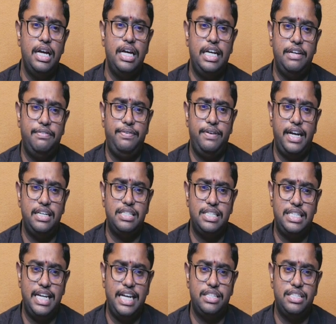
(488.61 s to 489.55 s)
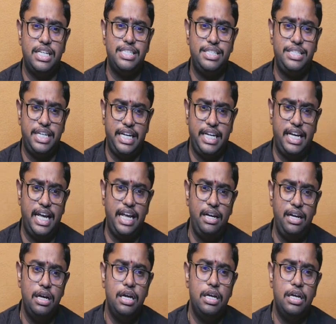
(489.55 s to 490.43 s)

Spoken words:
different stages. Trigger.